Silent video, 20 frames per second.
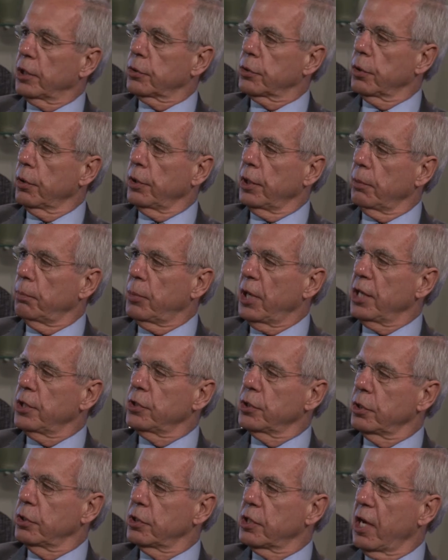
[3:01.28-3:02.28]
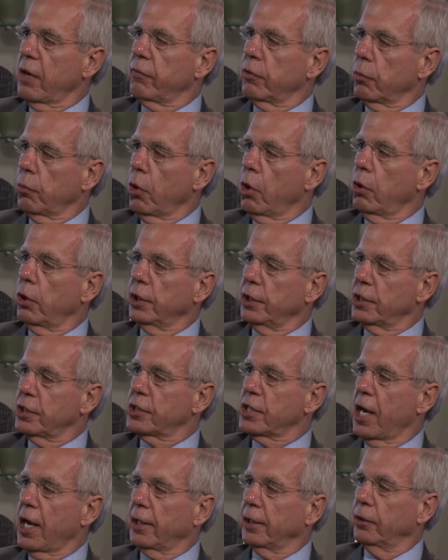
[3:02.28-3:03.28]
sure that patients have a role in
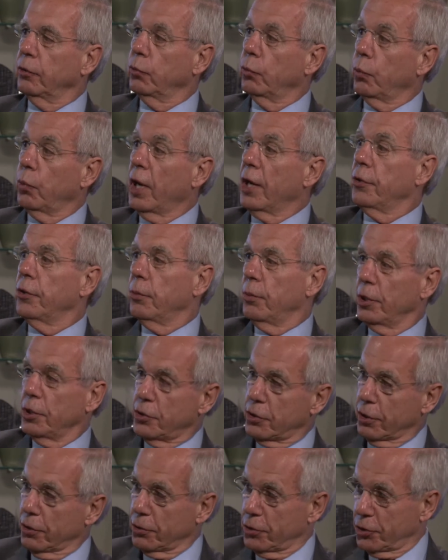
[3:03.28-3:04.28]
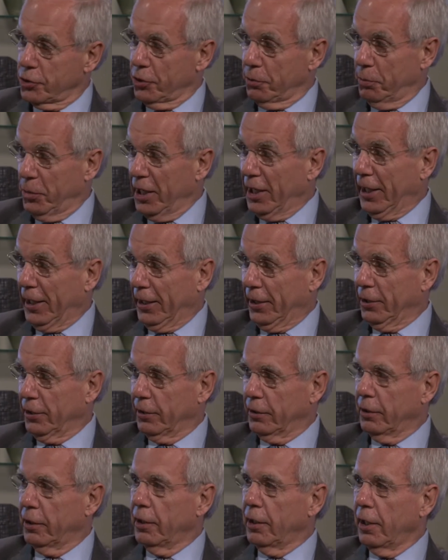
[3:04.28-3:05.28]
deciding where the research should be.
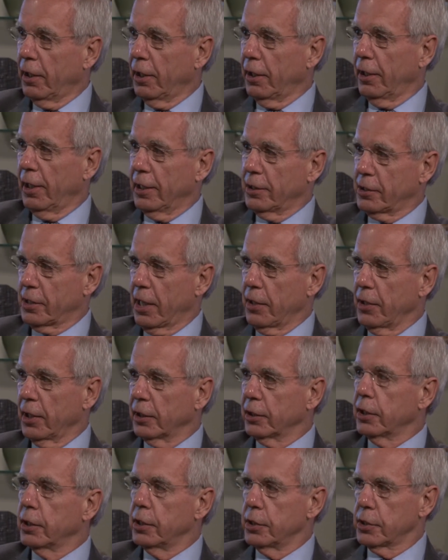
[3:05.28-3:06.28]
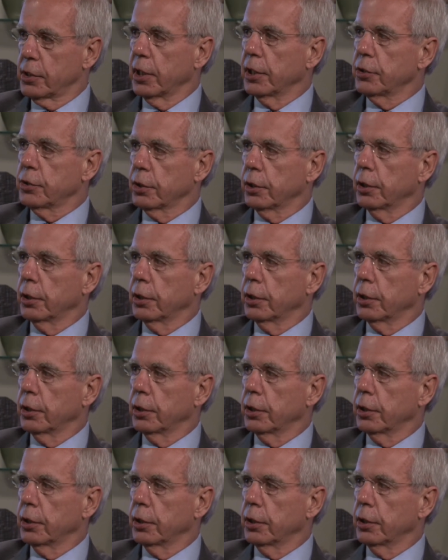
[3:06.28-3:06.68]
And that's, I think, the distinction